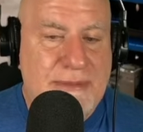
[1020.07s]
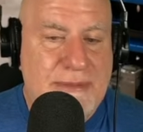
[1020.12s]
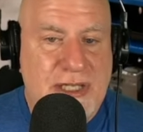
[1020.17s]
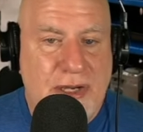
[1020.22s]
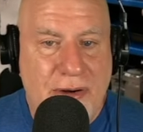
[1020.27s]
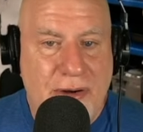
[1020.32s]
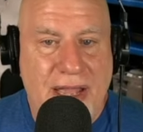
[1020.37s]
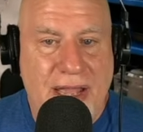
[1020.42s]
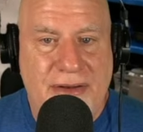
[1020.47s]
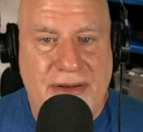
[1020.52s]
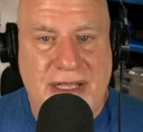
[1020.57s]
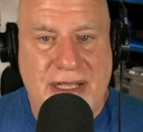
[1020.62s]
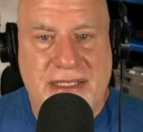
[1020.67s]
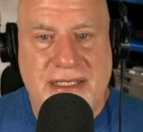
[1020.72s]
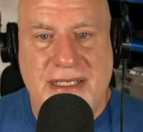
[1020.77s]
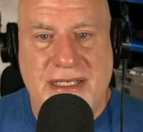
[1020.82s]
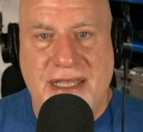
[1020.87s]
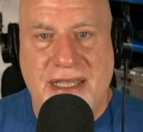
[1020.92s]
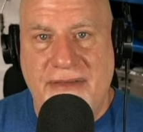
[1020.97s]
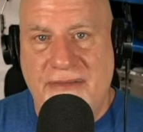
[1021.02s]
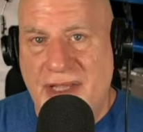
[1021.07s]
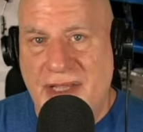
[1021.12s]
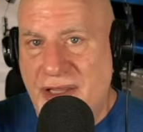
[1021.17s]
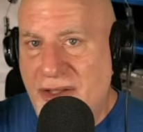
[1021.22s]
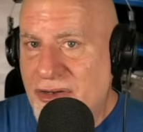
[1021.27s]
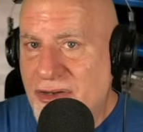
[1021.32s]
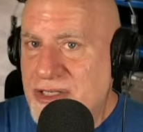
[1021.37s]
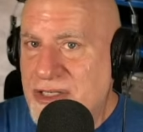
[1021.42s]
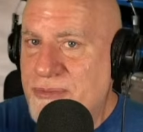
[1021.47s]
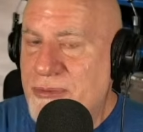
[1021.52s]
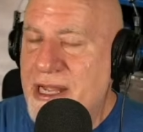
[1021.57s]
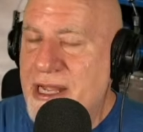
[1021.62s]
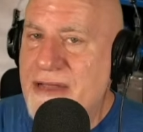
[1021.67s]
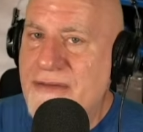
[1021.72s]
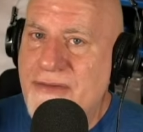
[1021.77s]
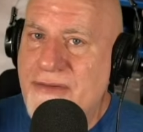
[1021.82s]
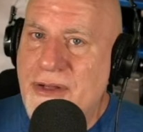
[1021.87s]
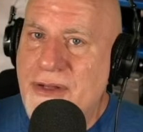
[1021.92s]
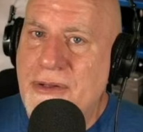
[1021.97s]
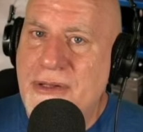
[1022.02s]
ground it, to give a little spray of
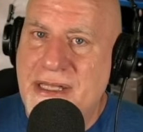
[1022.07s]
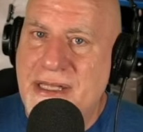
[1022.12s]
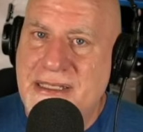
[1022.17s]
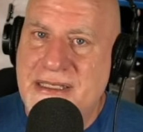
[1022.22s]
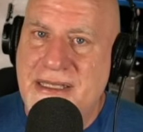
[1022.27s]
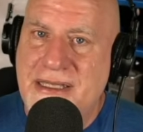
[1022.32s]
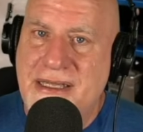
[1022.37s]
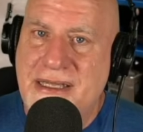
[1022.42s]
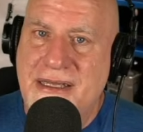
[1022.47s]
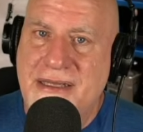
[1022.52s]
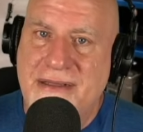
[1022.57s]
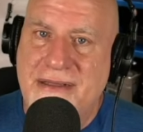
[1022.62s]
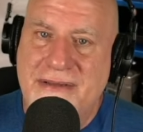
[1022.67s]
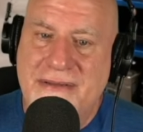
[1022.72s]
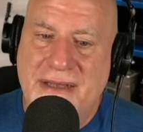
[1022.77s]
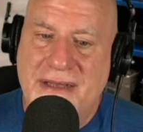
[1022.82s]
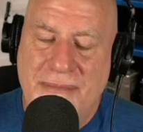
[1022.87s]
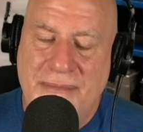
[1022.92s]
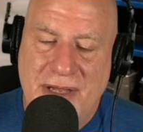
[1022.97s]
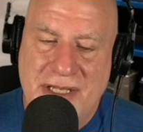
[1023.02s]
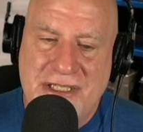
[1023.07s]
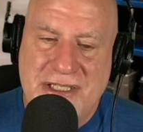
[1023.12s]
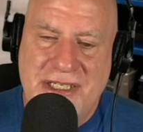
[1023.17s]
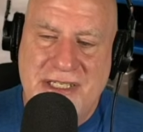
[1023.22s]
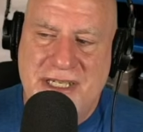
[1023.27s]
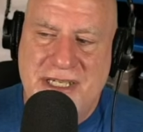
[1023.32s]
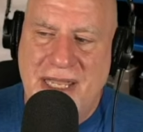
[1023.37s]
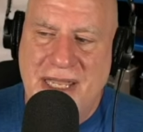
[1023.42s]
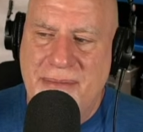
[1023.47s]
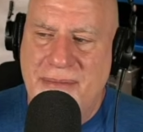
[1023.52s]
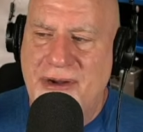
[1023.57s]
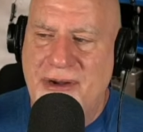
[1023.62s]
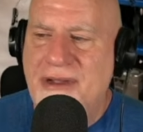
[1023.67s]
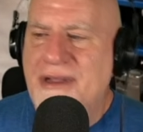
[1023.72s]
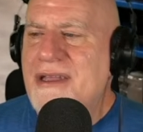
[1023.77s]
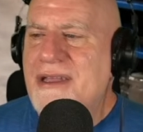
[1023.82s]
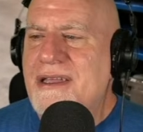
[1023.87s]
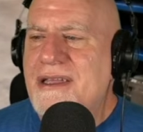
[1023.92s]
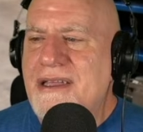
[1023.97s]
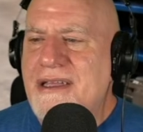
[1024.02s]
fuel into the combustion chamber
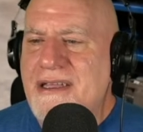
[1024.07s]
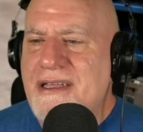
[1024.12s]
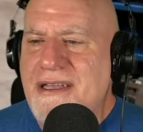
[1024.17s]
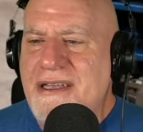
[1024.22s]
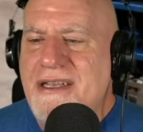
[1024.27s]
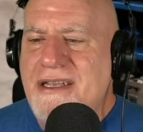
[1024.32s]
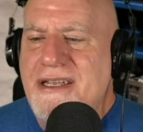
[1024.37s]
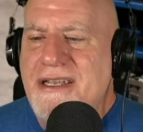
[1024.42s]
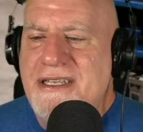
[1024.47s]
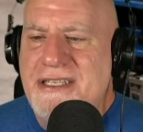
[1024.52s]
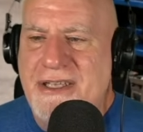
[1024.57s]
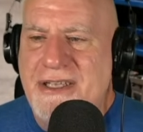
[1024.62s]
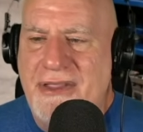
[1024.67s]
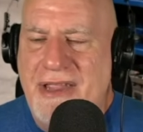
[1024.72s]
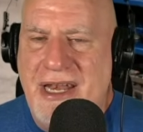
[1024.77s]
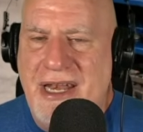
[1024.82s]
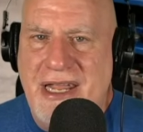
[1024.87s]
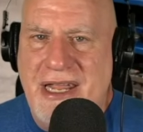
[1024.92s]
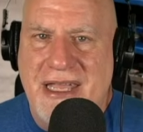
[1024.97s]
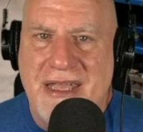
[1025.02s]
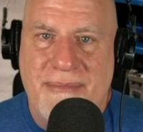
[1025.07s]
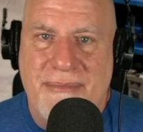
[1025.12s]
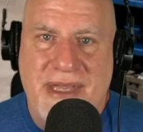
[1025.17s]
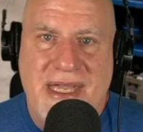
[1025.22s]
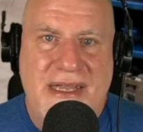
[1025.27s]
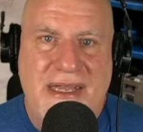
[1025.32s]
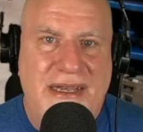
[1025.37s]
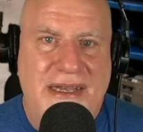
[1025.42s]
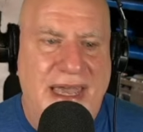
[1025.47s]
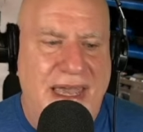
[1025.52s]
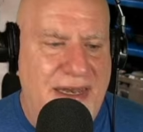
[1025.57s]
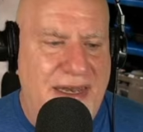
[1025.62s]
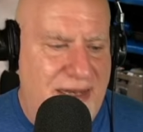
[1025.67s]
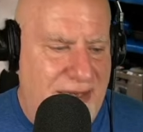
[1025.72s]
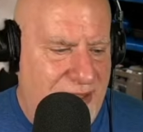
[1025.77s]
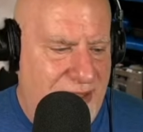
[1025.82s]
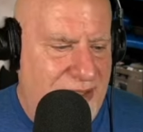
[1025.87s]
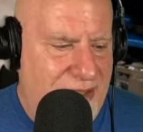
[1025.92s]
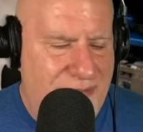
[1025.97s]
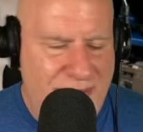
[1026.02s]
so that it can be
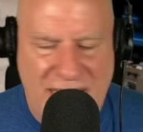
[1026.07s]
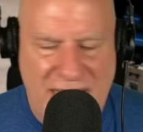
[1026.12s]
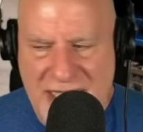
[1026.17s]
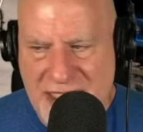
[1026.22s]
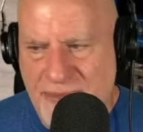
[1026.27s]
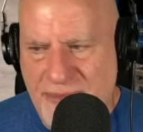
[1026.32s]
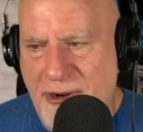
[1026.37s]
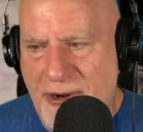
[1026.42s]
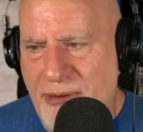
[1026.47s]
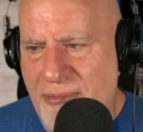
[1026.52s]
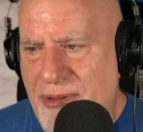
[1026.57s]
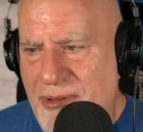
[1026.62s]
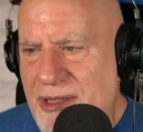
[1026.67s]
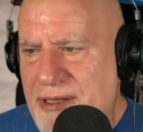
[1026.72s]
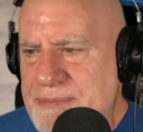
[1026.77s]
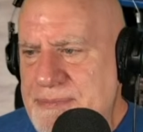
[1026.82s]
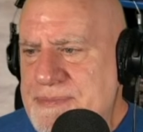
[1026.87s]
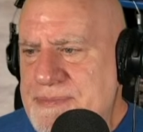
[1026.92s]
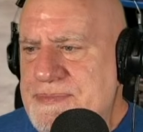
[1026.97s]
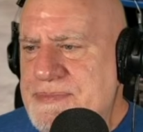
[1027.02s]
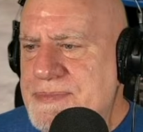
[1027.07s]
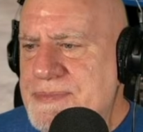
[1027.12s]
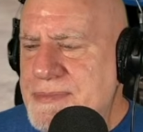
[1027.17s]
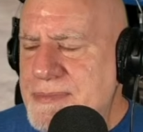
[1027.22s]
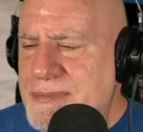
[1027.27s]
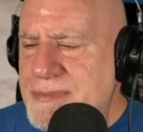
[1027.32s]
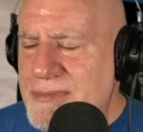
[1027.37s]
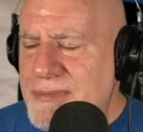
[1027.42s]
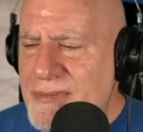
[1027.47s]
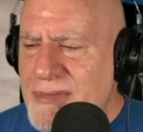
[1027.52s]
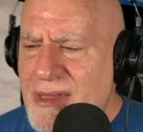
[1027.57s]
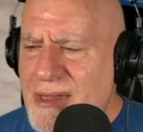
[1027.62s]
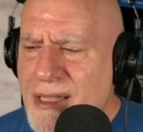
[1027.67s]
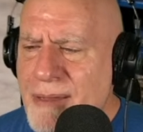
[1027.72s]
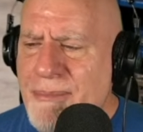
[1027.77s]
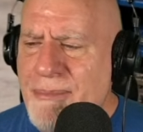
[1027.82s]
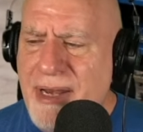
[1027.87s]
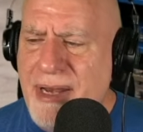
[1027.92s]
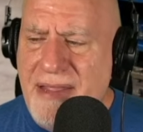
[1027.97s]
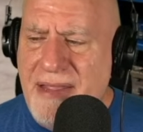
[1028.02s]
ignited by the spark plug.
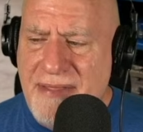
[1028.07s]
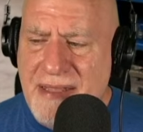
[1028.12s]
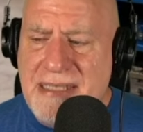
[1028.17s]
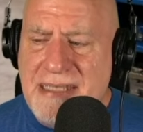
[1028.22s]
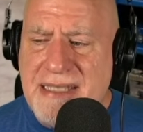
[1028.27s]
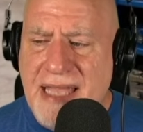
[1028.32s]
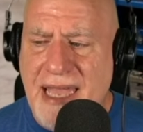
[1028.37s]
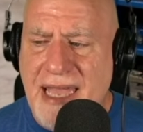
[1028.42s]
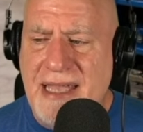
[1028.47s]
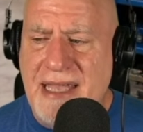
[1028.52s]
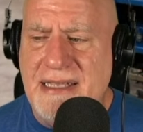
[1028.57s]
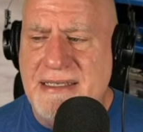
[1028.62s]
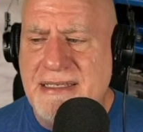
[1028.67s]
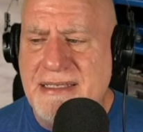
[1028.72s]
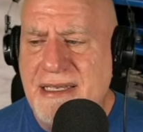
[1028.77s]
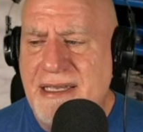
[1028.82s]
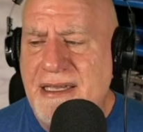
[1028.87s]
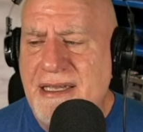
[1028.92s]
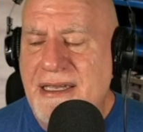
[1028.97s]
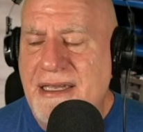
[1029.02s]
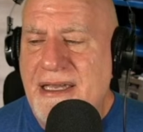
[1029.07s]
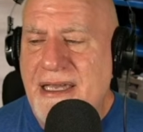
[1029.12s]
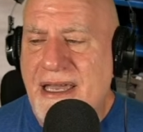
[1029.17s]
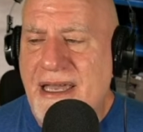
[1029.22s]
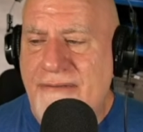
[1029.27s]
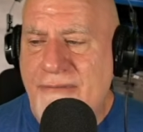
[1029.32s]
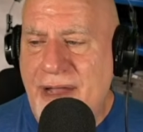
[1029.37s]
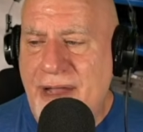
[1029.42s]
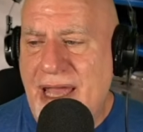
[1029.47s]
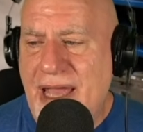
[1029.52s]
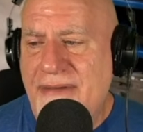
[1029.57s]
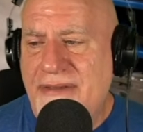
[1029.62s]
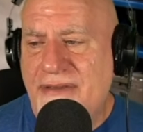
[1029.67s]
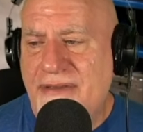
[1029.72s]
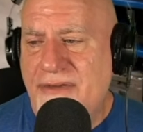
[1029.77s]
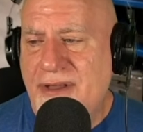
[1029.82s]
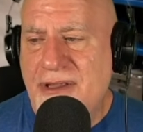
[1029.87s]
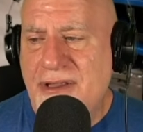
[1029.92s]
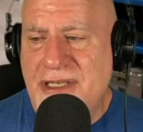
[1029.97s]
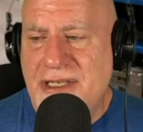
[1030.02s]
But in this case, if we have the
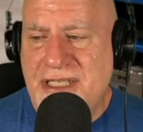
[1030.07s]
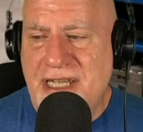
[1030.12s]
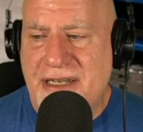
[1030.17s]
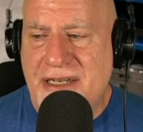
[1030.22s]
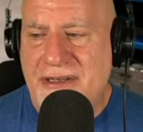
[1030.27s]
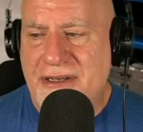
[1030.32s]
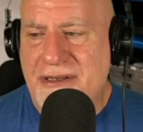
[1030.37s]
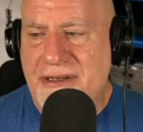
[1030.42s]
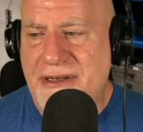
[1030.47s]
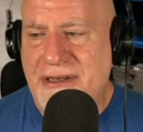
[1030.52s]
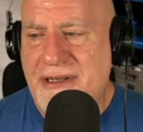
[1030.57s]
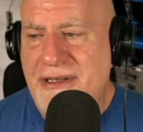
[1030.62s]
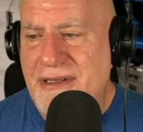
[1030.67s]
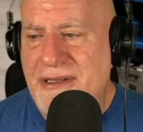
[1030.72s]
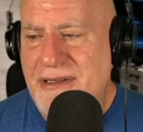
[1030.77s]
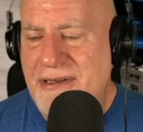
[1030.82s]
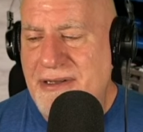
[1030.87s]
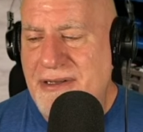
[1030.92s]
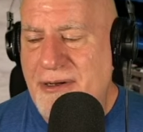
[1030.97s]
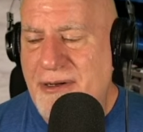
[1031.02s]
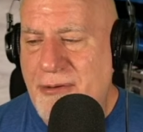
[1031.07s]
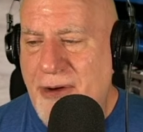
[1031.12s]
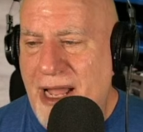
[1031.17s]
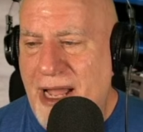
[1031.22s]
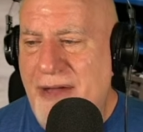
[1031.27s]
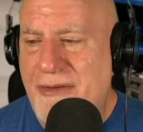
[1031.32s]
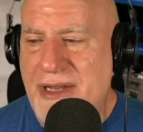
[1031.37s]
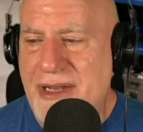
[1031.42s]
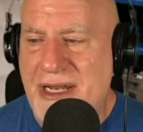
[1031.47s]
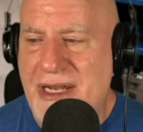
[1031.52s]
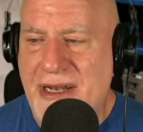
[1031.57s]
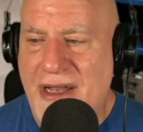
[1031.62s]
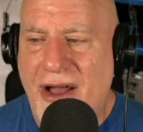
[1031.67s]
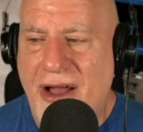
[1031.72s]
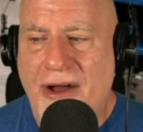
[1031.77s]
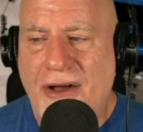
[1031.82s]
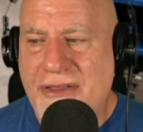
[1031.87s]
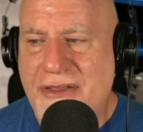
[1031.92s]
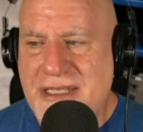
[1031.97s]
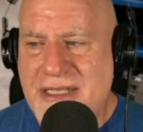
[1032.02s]
fuel injector grounded
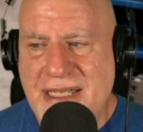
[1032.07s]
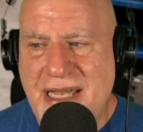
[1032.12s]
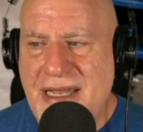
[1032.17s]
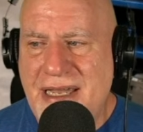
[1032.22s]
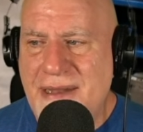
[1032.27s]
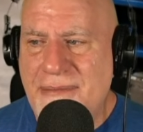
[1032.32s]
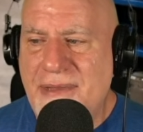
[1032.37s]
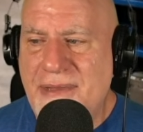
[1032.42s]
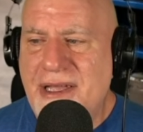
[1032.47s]
all the time,